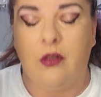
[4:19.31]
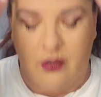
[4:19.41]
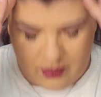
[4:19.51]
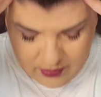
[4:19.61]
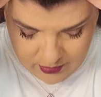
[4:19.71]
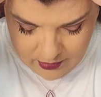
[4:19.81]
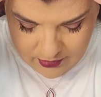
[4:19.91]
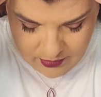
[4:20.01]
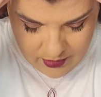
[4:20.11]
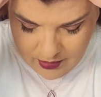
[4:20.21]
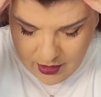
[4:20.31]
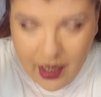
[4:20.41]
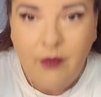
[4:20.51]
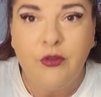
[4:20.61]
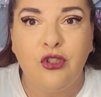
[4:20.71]
Ugh,
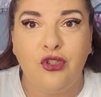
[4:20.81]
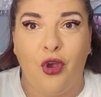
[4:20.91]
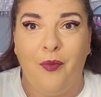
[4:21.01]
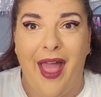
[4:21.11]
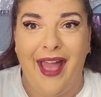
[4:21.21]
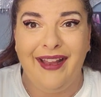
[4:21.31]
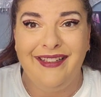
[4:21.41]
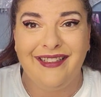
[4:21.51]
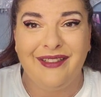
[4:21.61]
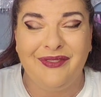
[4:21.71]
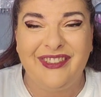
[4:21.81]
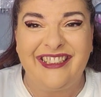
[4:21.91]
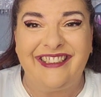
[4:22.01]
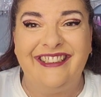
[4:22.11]
so mad. I'm like,